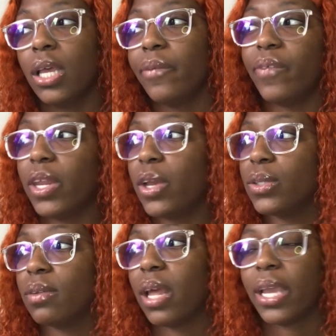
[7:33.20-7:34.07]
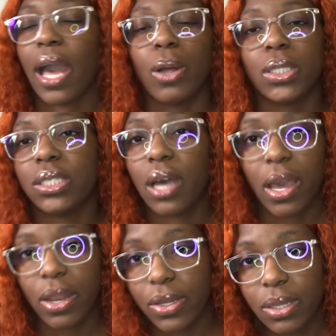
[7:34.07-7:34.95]
videos of like
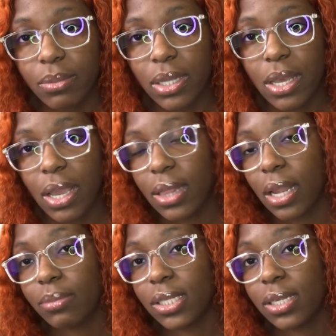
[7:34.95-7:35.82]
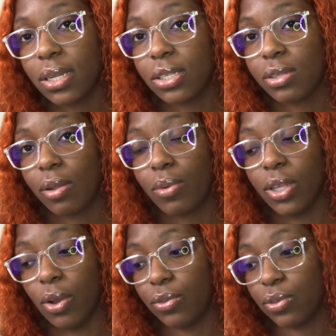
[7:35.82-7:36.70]
outside or something, and then I'm just gonna slowly
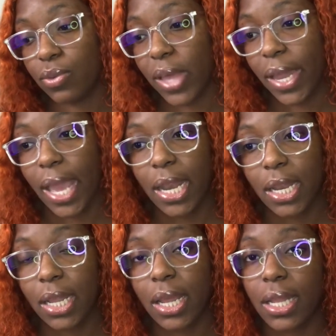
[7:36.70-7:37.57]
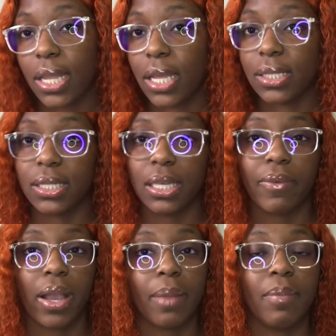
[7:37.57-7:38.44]
go through that, edit it, and then see if I
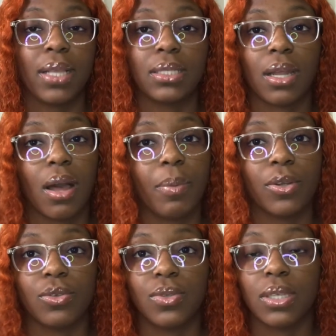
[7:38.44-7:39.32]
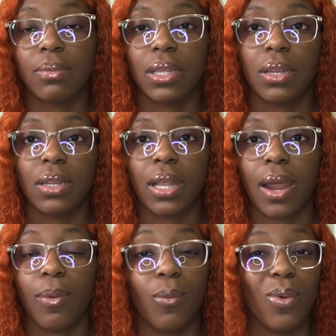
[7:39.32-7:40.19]
could mix it up or do something that I
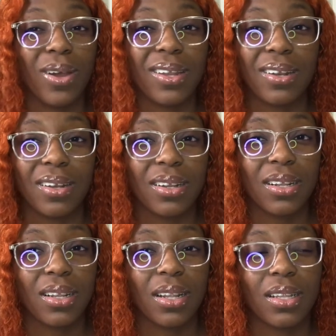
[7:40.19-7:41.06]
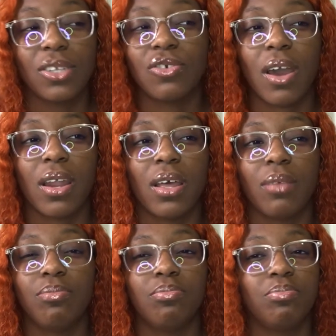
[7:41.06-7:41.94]
want, try
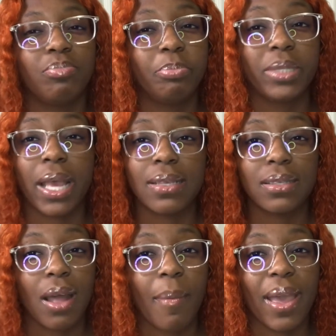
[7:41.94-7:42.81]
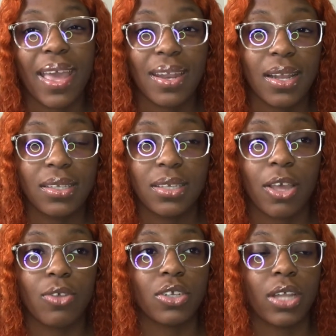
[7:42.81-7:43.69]
to test out my editing
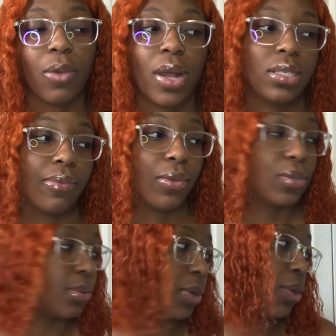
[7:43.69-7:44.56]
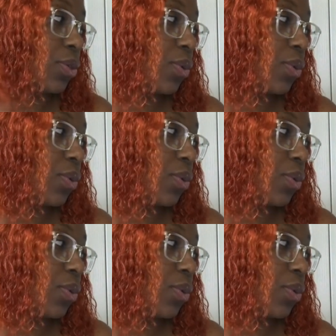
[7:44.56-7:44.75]
skills or like watch some YouTube videos on